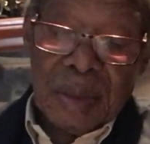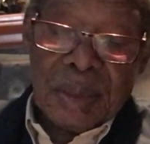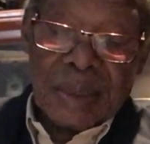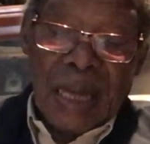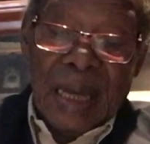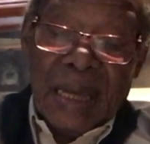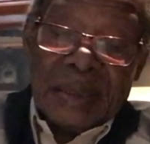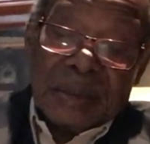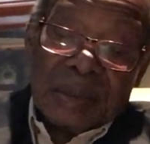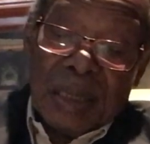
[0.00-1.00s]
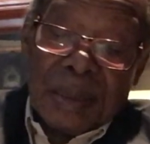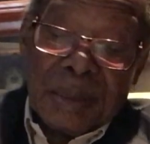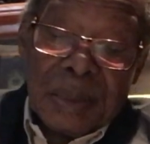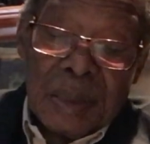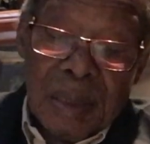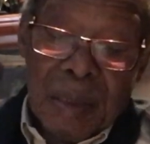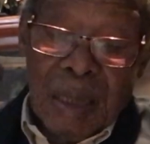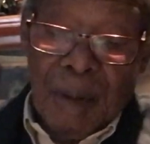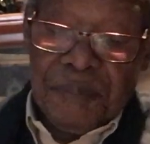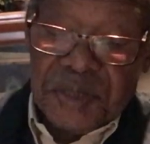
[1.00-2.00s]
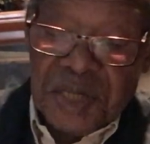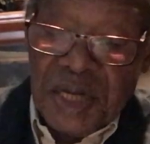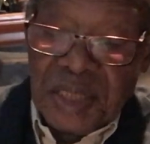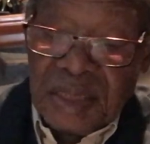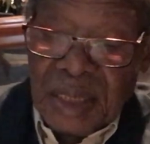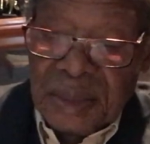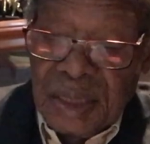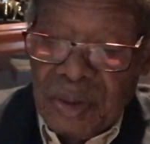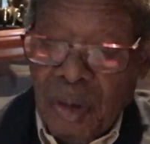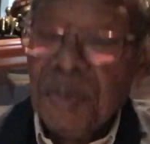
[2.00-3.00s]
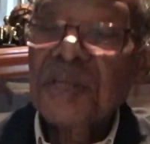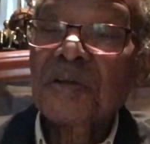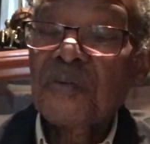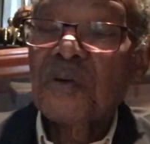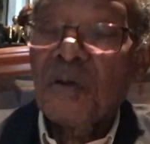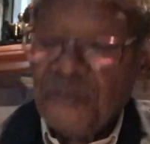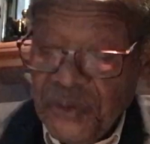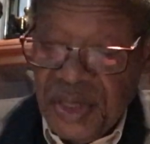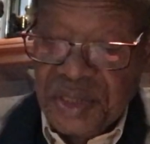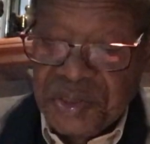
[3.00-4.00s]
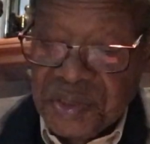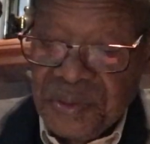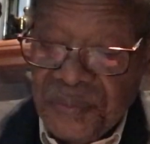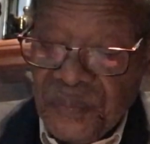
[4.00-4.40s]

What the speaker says: that I had, and appreciating that the community of Phoenix